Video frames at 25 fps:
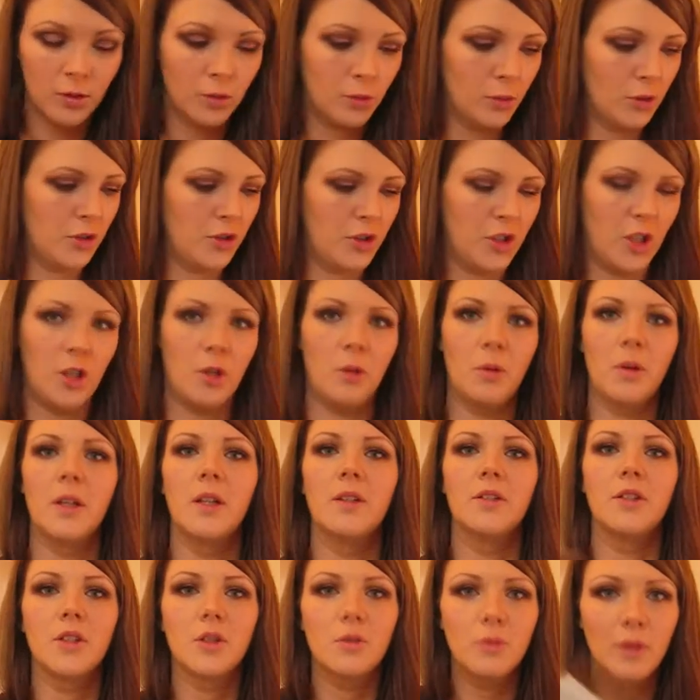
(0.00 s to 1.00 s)
would do, and I
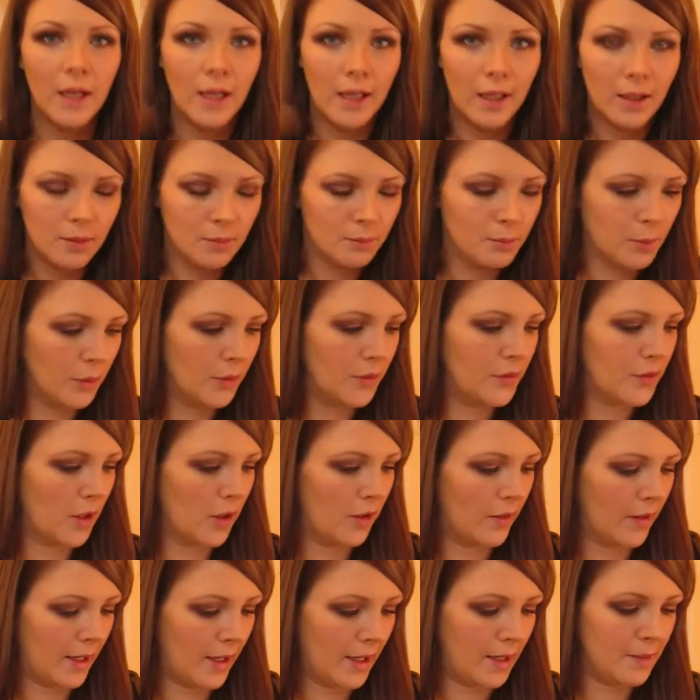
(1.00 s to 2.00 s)
just really buffed
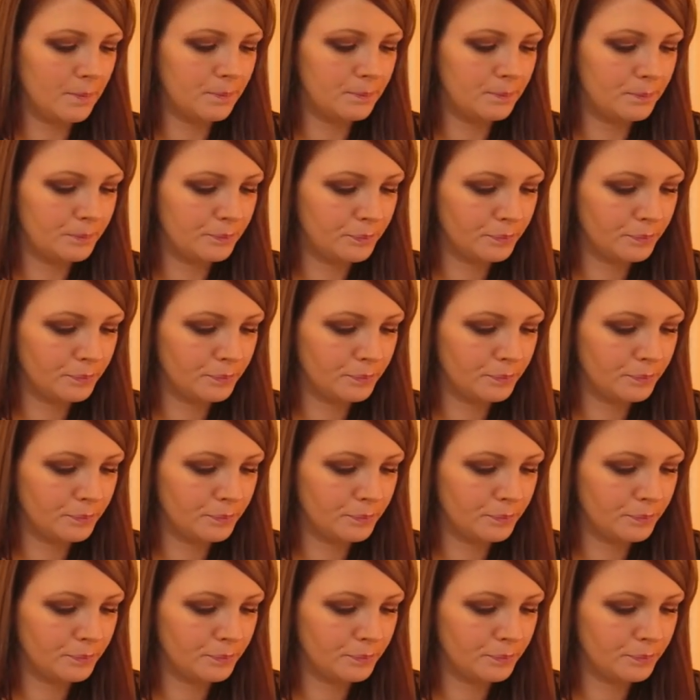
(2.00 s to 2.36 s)
all that in.